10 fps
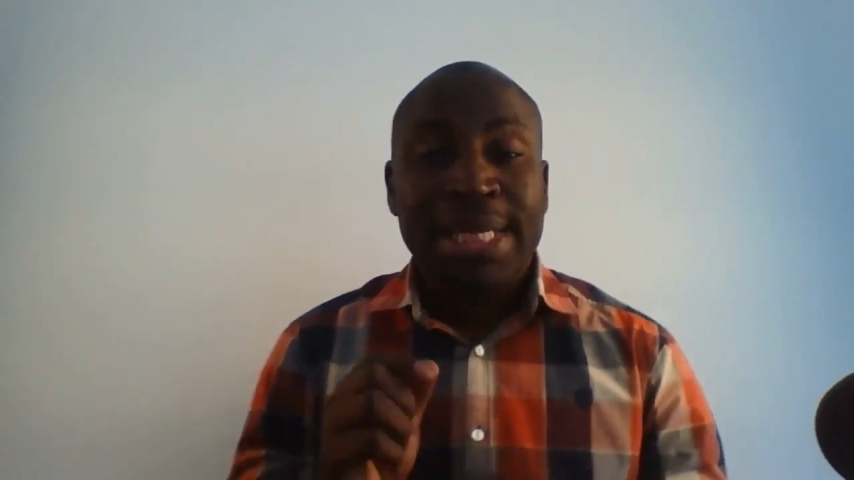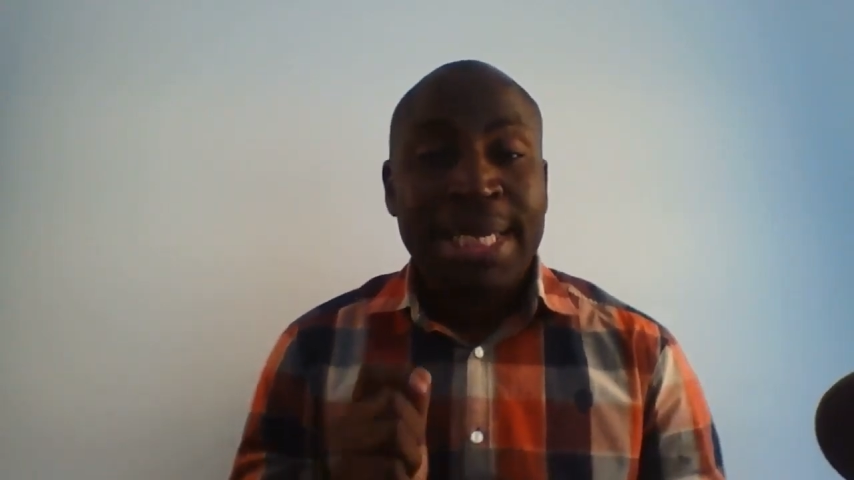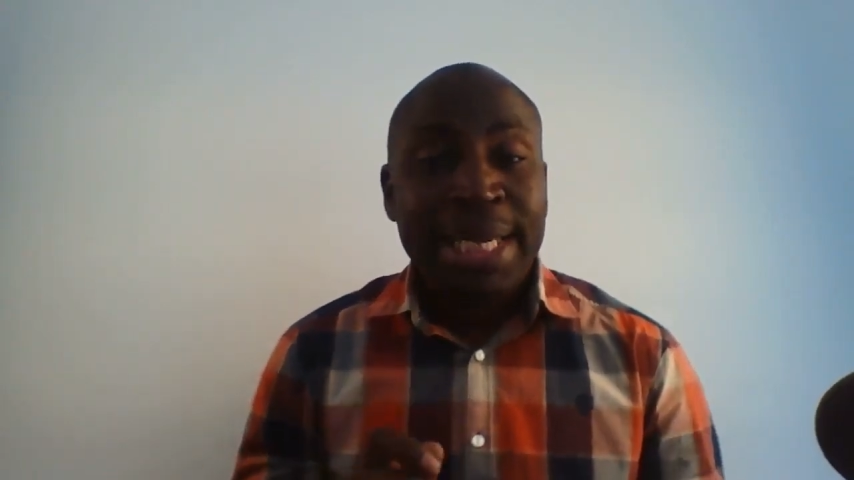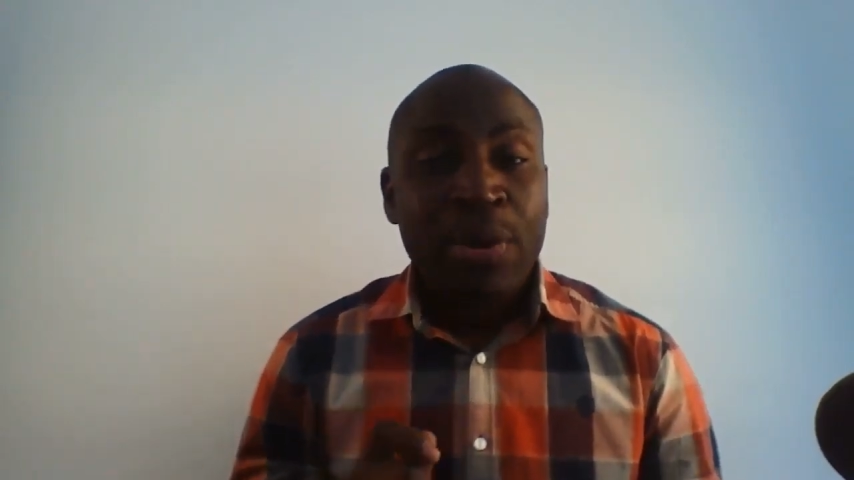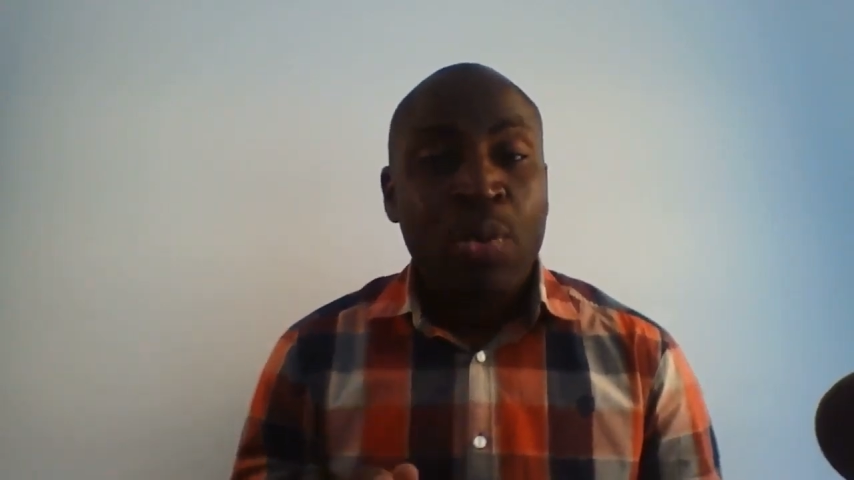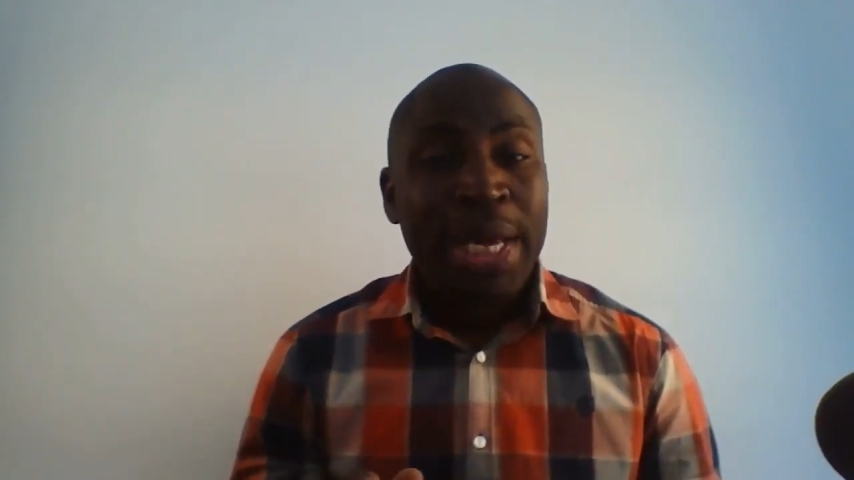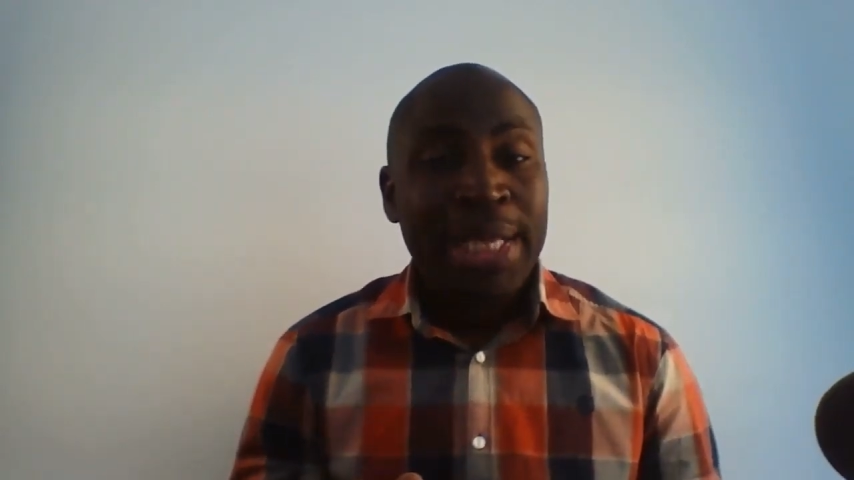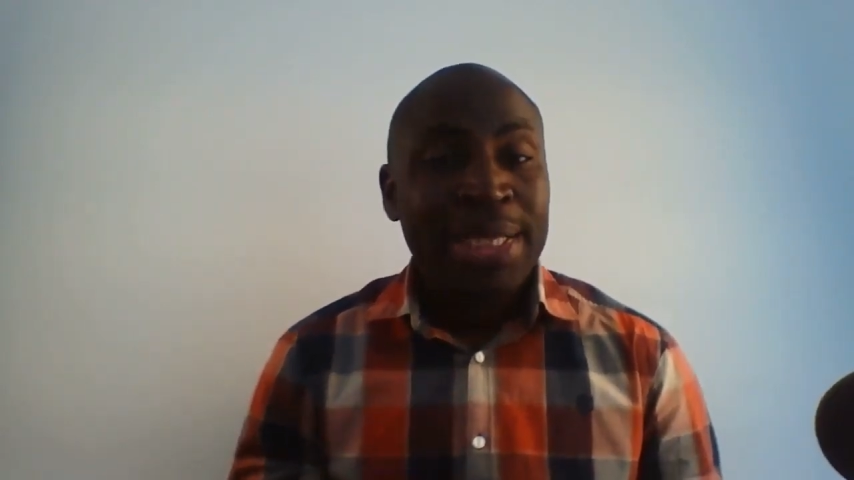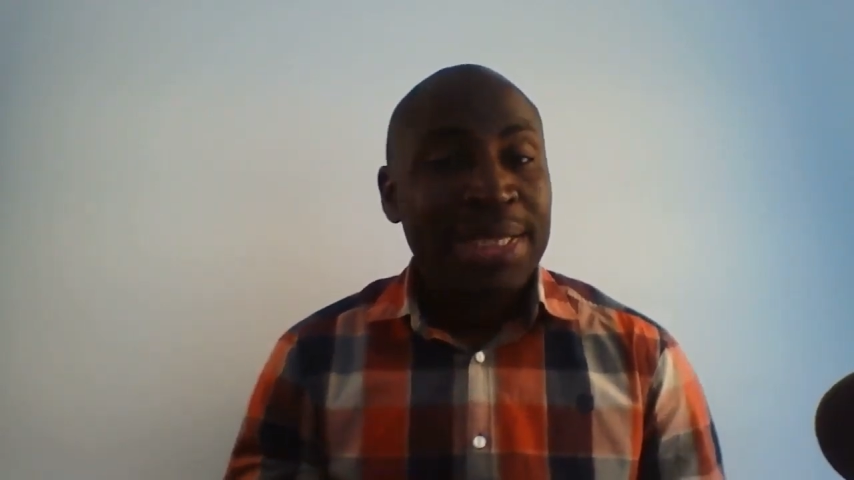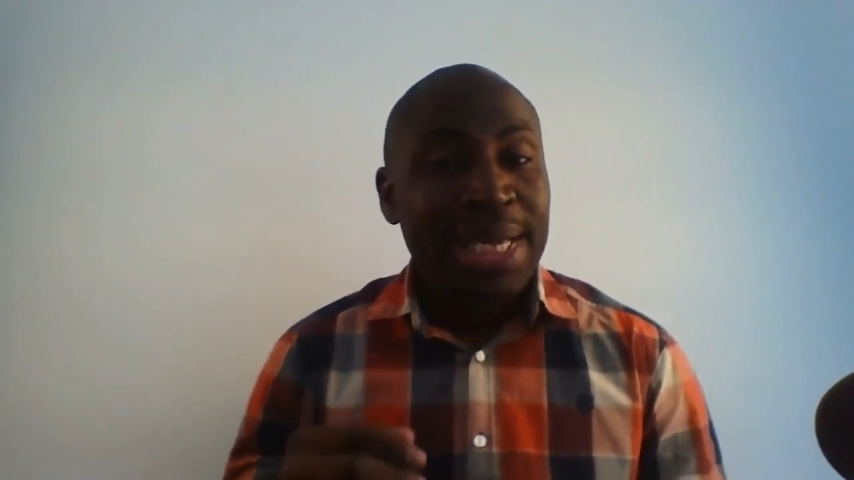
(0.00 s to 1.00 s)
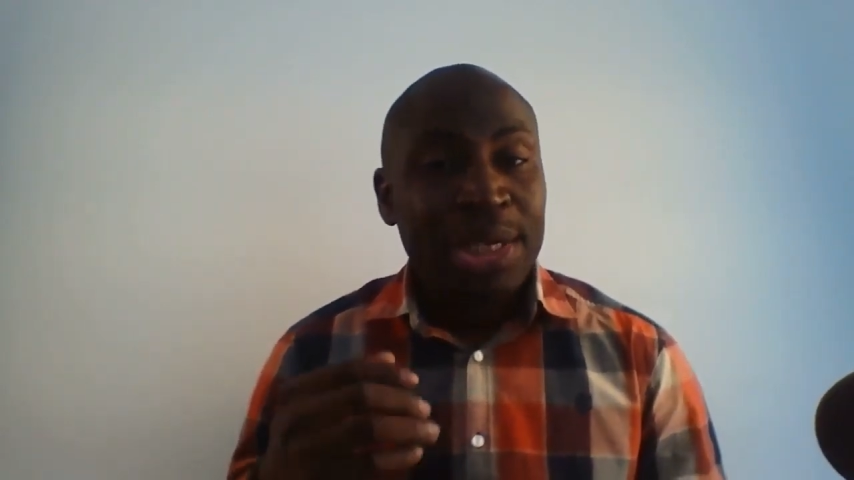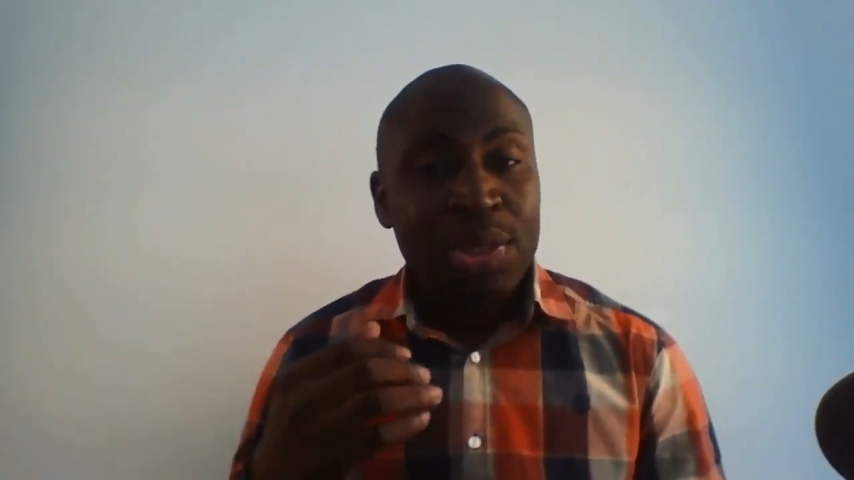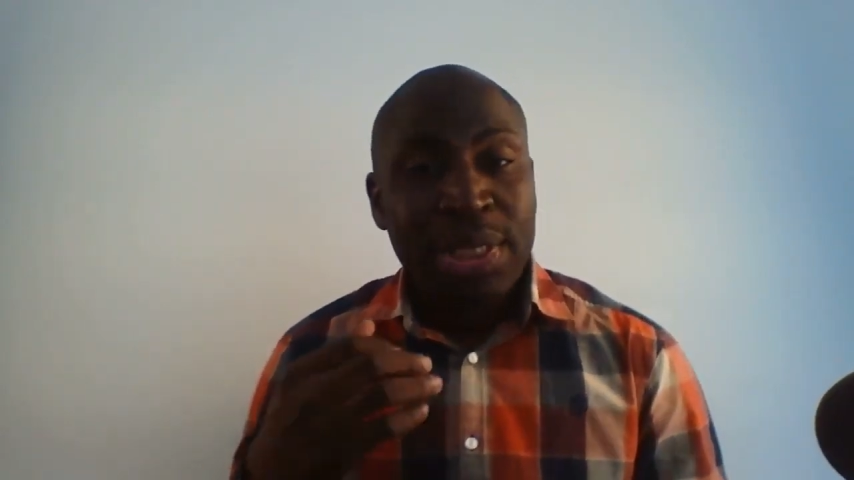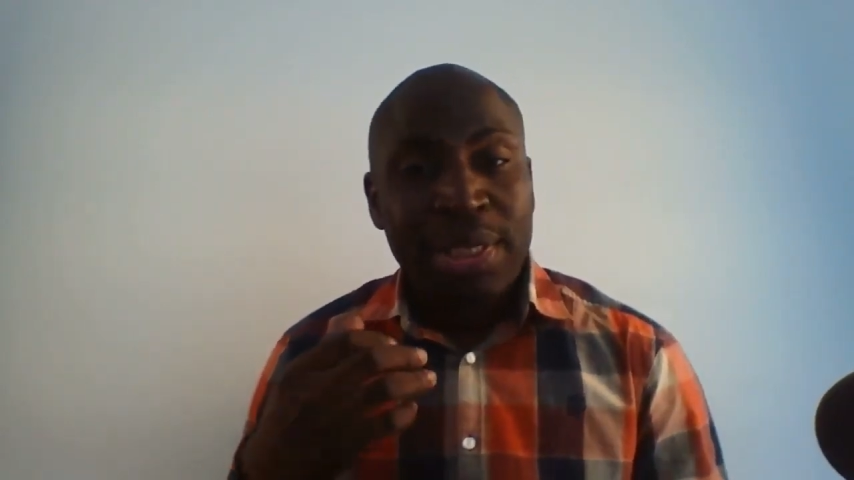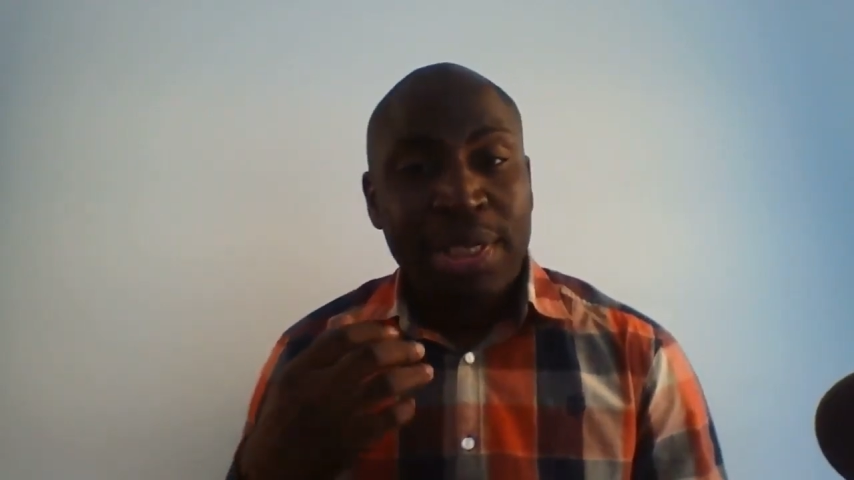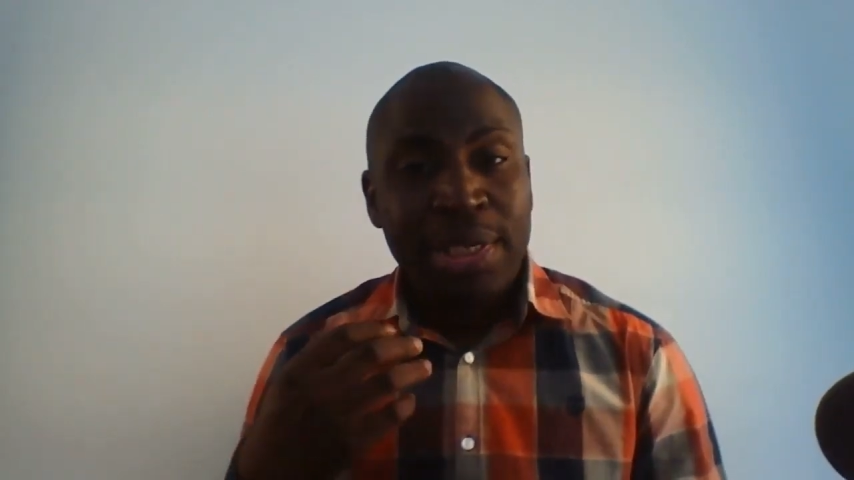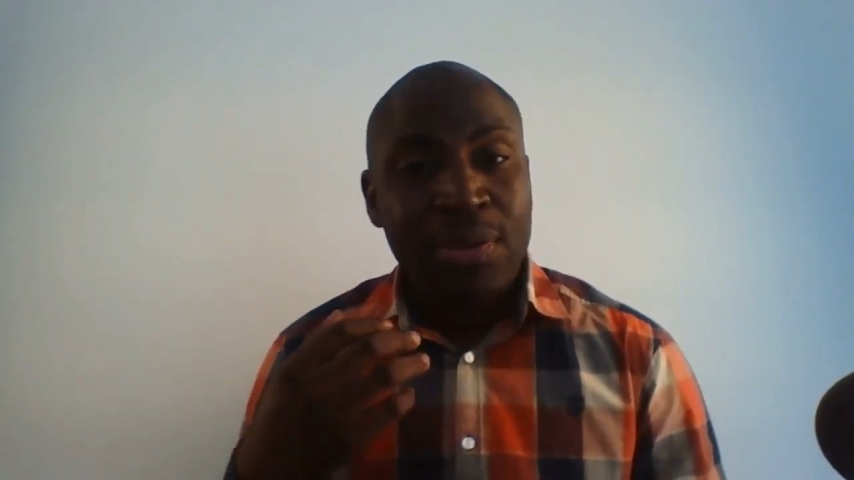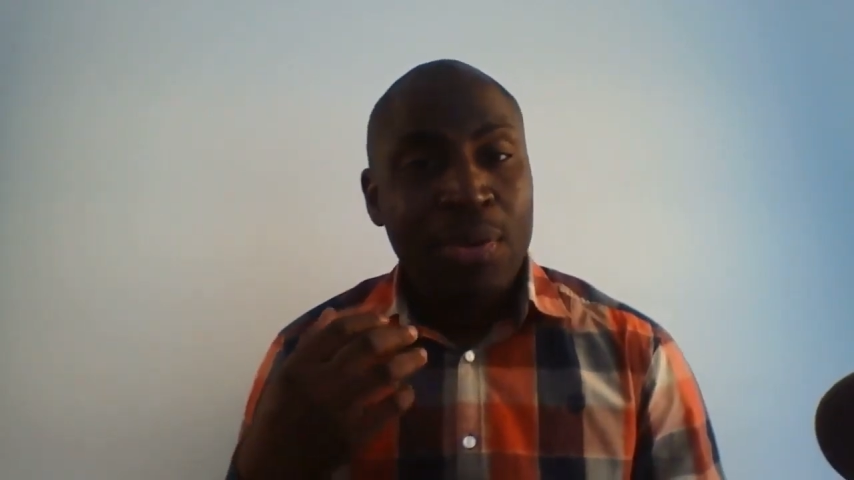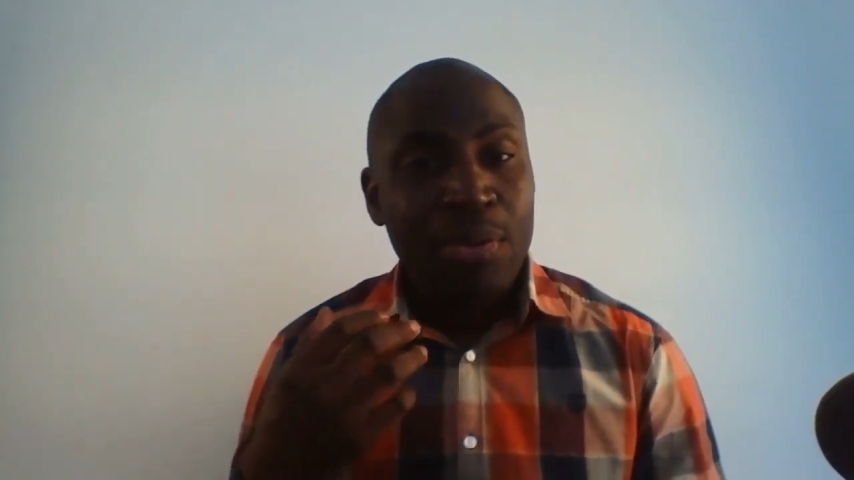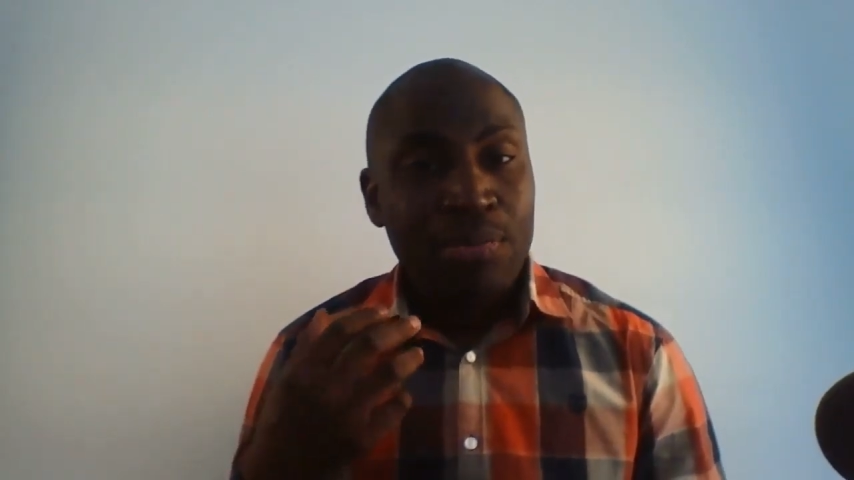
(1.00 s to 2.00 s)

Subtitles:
in a way, this actually